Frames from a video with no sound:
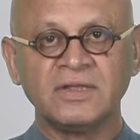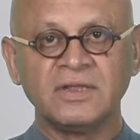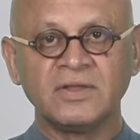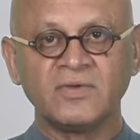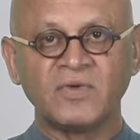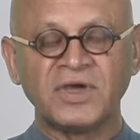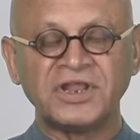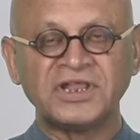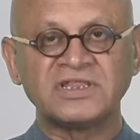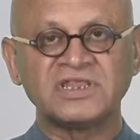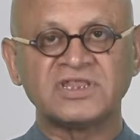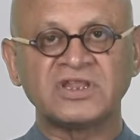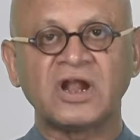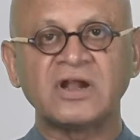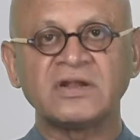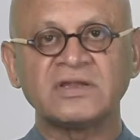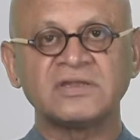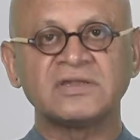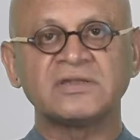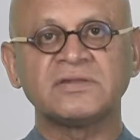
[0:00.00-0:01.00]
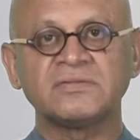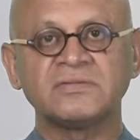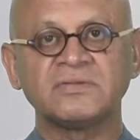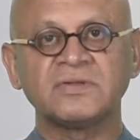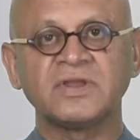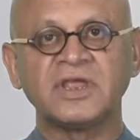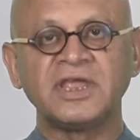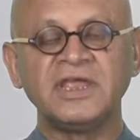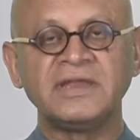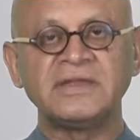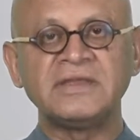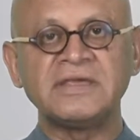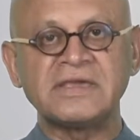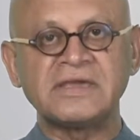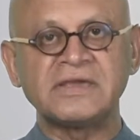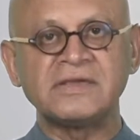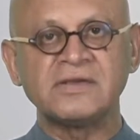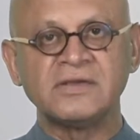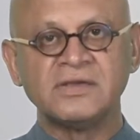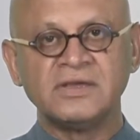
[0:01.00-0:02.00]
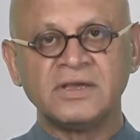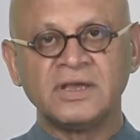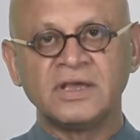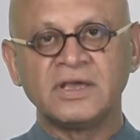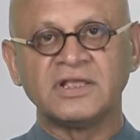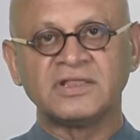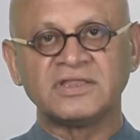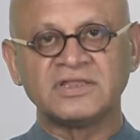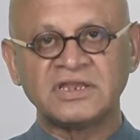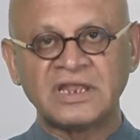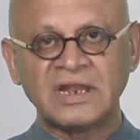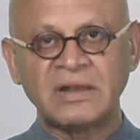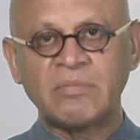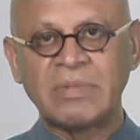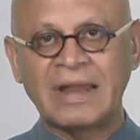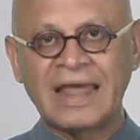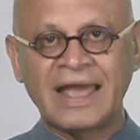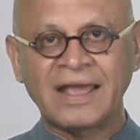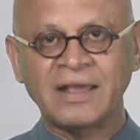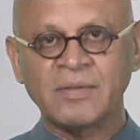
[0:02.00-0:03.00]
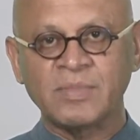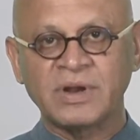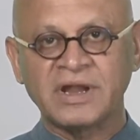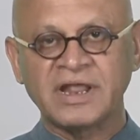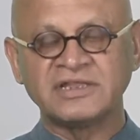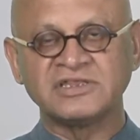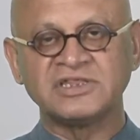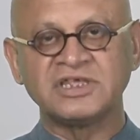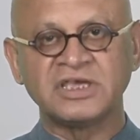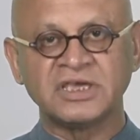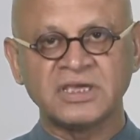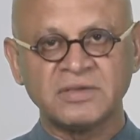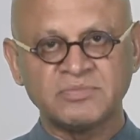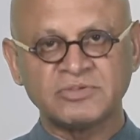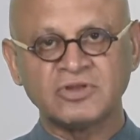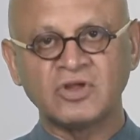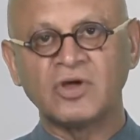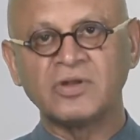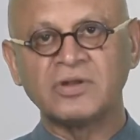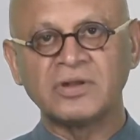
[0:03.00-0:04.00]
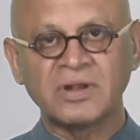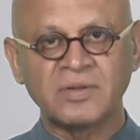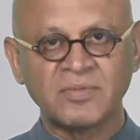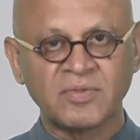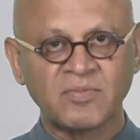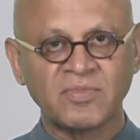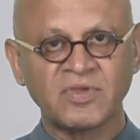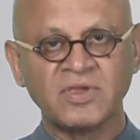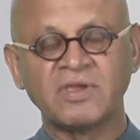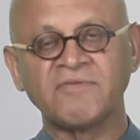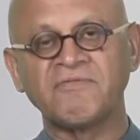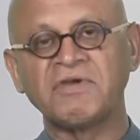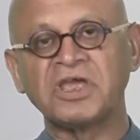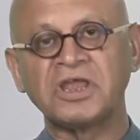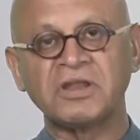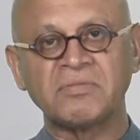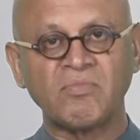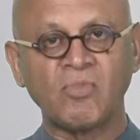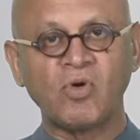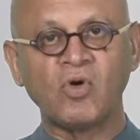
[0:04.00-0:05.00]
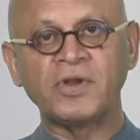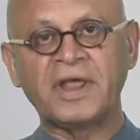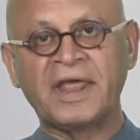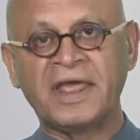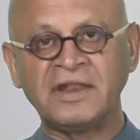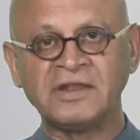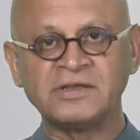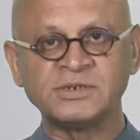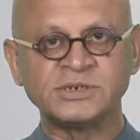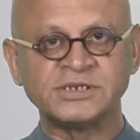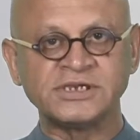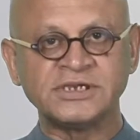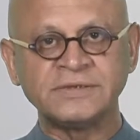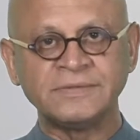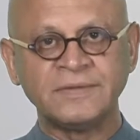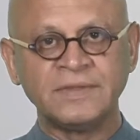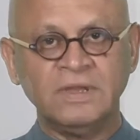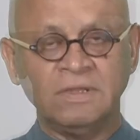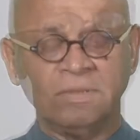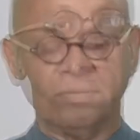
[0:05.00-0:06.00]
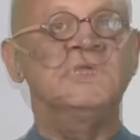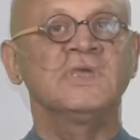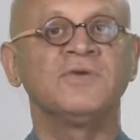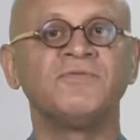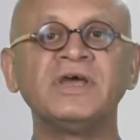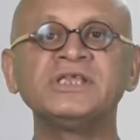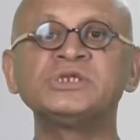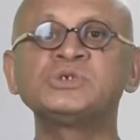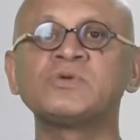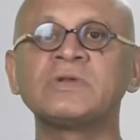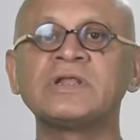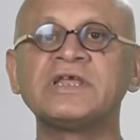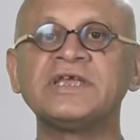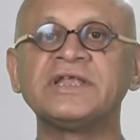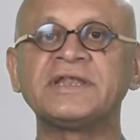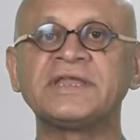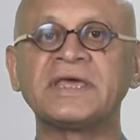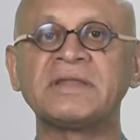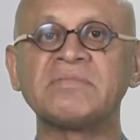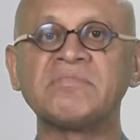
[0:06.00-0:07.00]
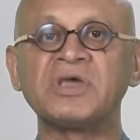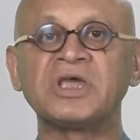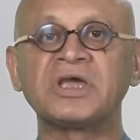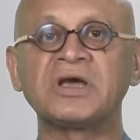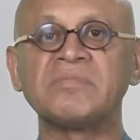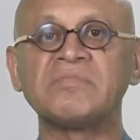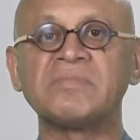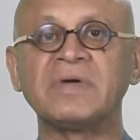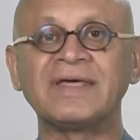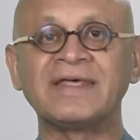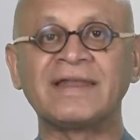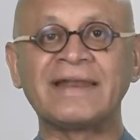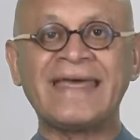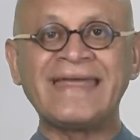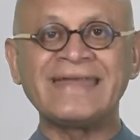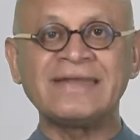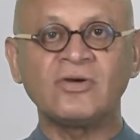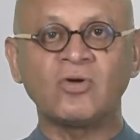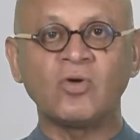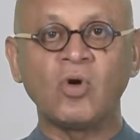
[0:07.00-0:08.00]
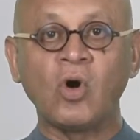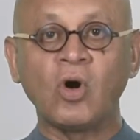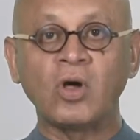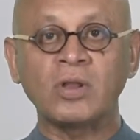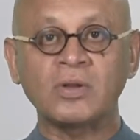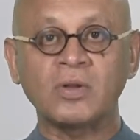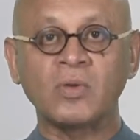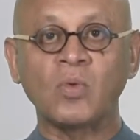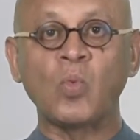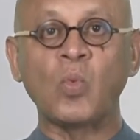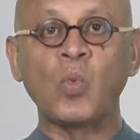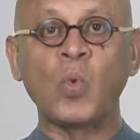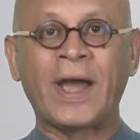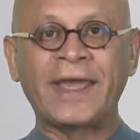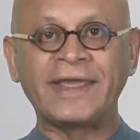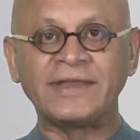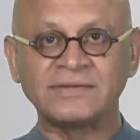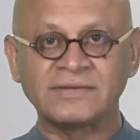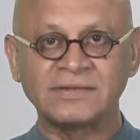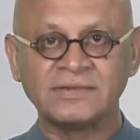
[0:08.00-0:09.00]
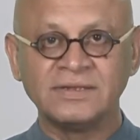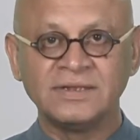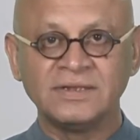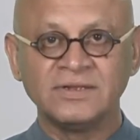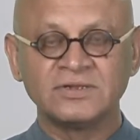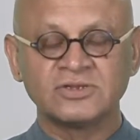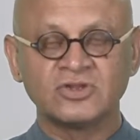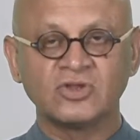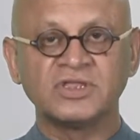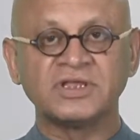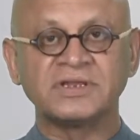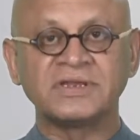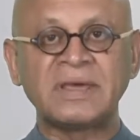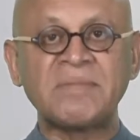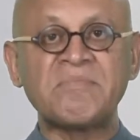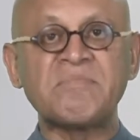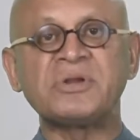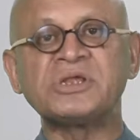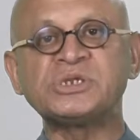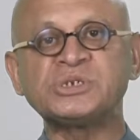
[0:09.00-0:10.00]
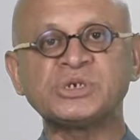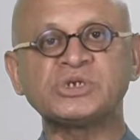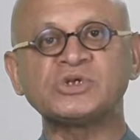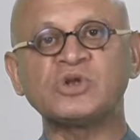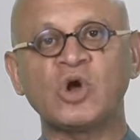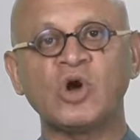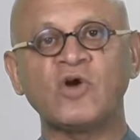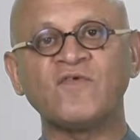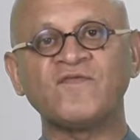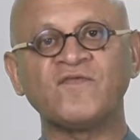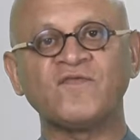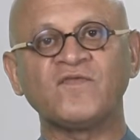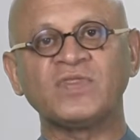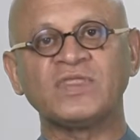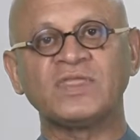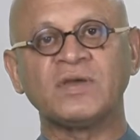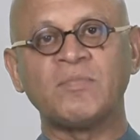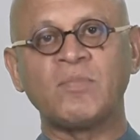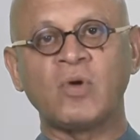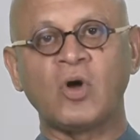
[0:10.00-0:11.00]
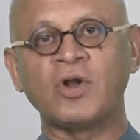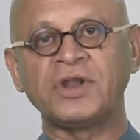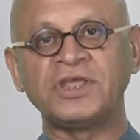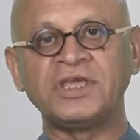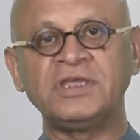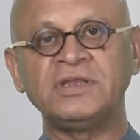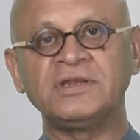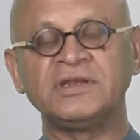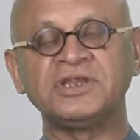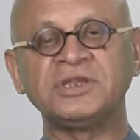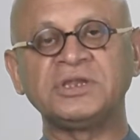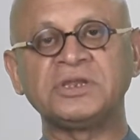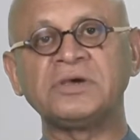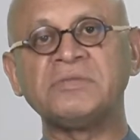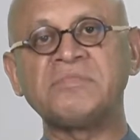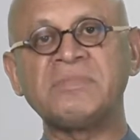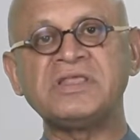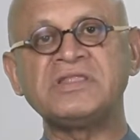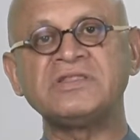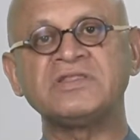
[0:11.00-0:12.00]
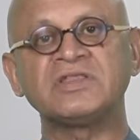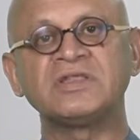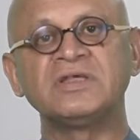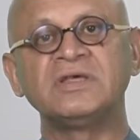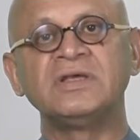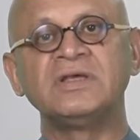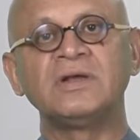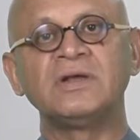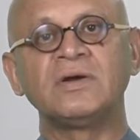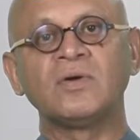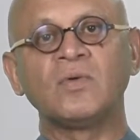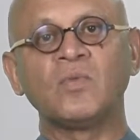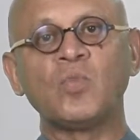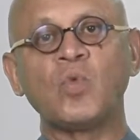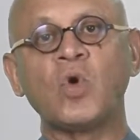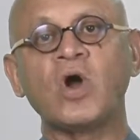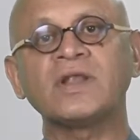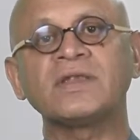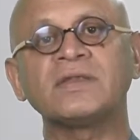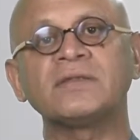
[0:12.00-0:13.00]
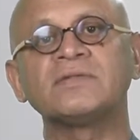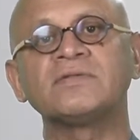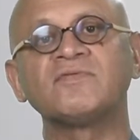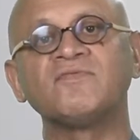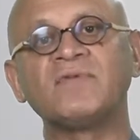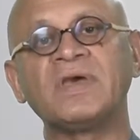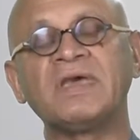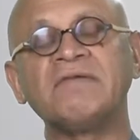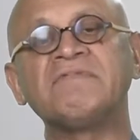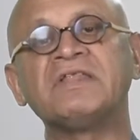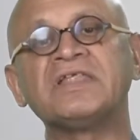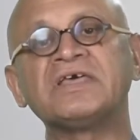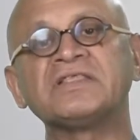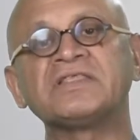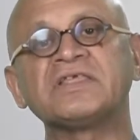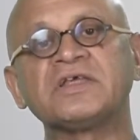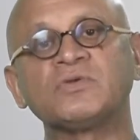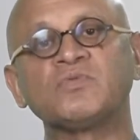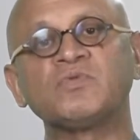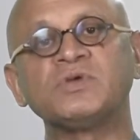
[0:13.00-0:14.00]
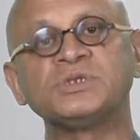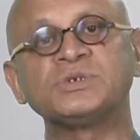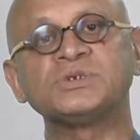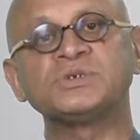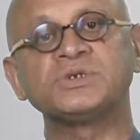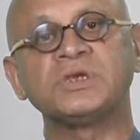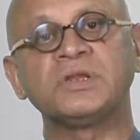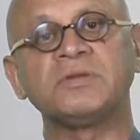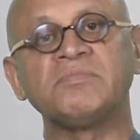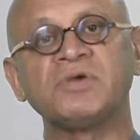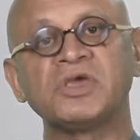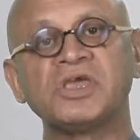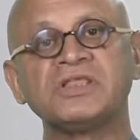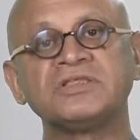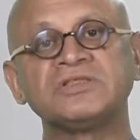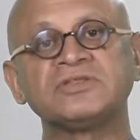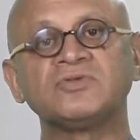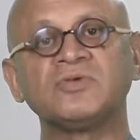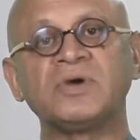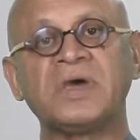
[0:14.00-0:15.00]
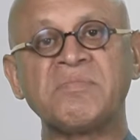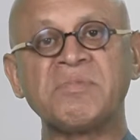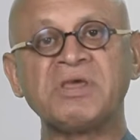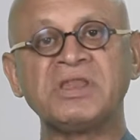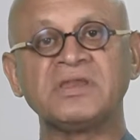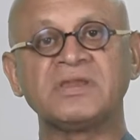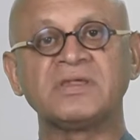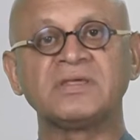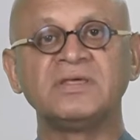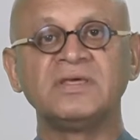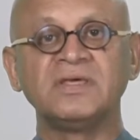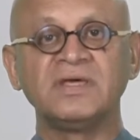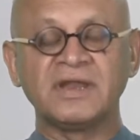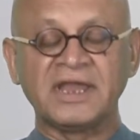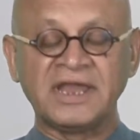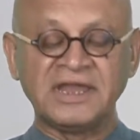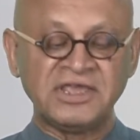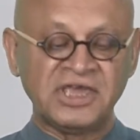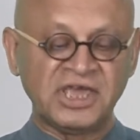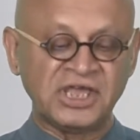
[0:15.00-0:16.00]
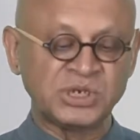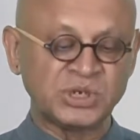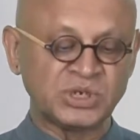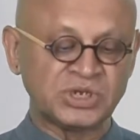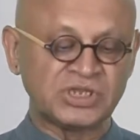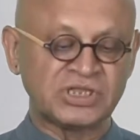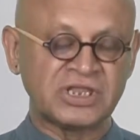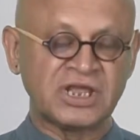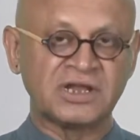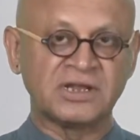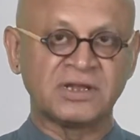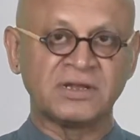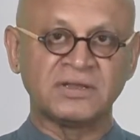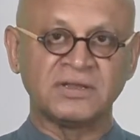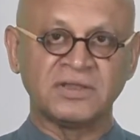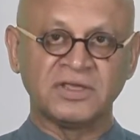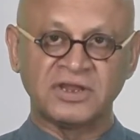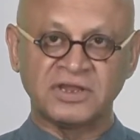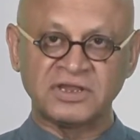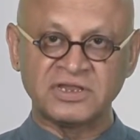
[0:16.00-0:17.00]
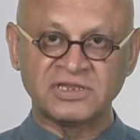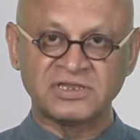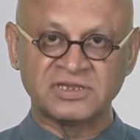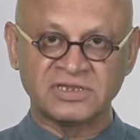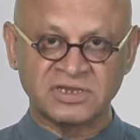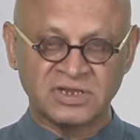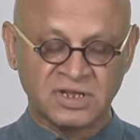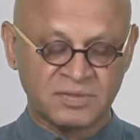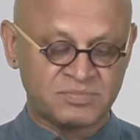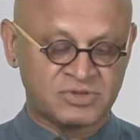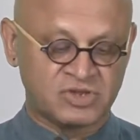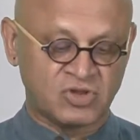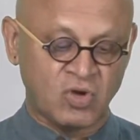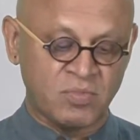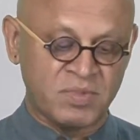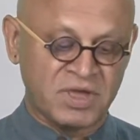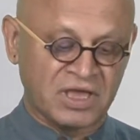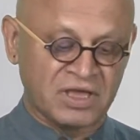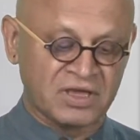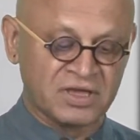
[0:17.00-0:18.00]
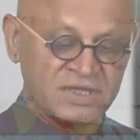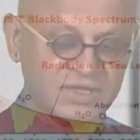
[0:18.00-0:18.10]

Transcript: When it starts heating, it is still black, but as he keeps on giving it more energy, eventually it can become red or white. So, the temperature of the body determines what wavelength at which it begins to emit radiation that it is absorbing.